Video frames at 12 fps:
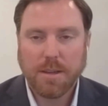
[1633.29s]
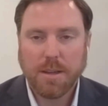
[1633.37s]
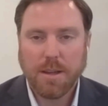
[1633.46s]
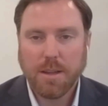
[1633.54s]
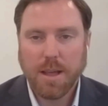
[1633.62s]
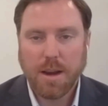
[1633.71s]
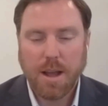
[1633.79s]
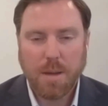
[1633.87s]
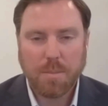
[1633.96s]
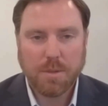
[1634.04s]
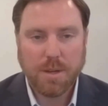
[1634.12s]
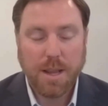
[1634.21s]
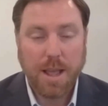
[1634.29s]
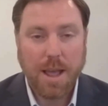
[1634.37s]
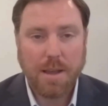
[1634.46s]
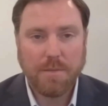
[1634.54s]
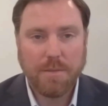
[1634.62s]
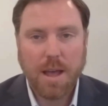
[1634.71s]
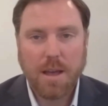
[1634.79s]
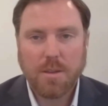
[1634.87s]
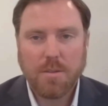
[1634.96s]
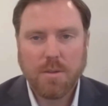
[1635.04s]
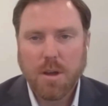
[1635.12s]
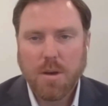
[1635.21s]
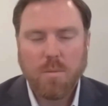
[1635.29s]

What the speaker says: a lot of opportunity to add value.